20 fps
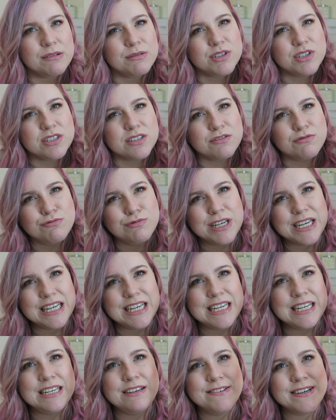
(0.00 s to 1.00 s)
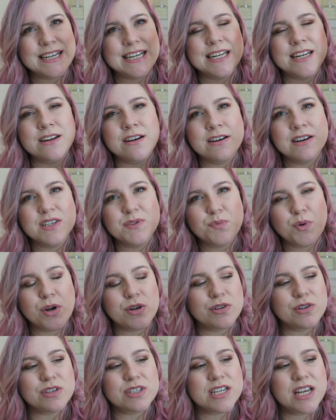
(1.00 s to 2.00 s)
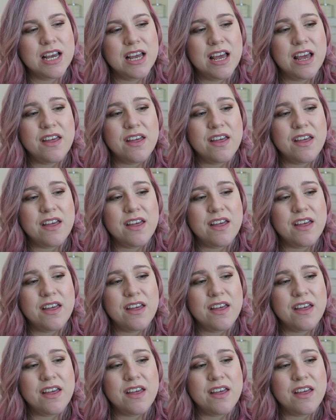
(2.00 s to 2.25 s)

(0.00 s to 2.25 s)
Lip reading: It was just a really, really nice product